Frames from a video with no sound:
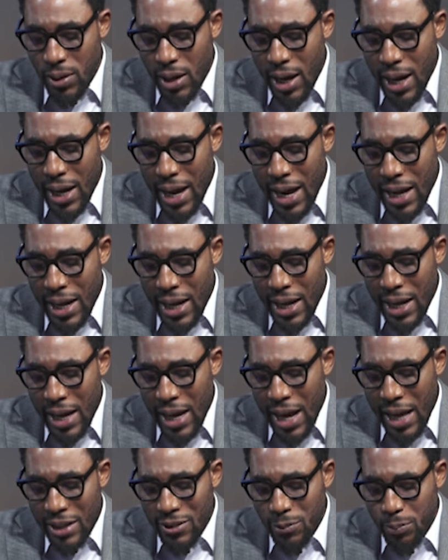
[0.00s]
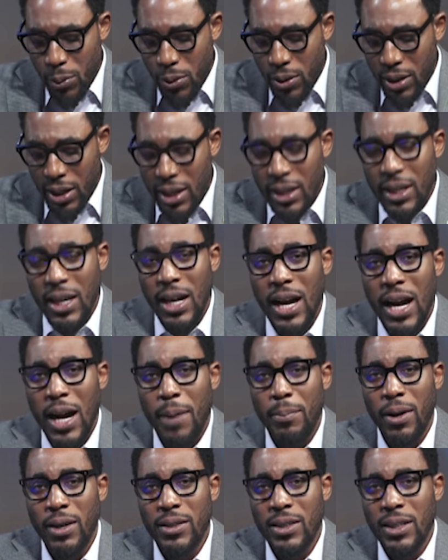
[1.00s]
I spoke earlier
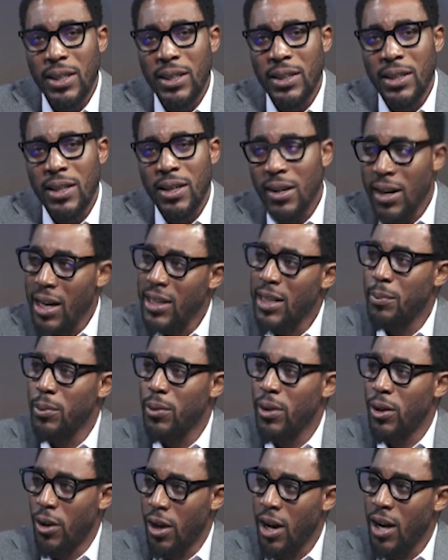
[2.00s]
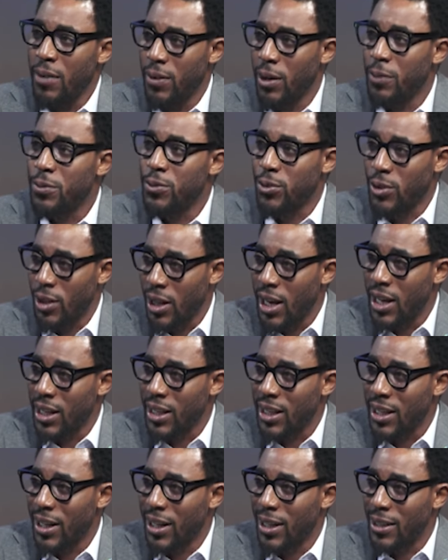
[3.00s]
about the incredible love of Sri
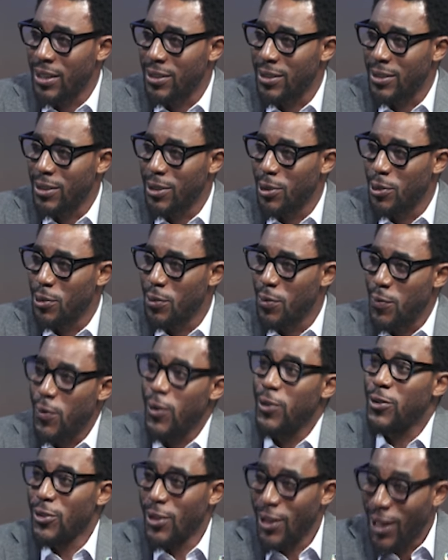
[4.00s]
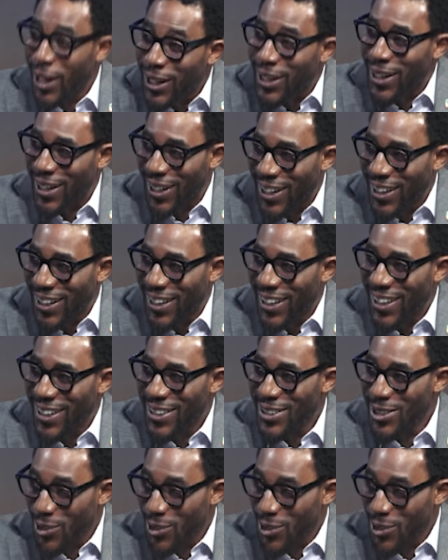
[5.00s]
Lankans for Sri Lanka, you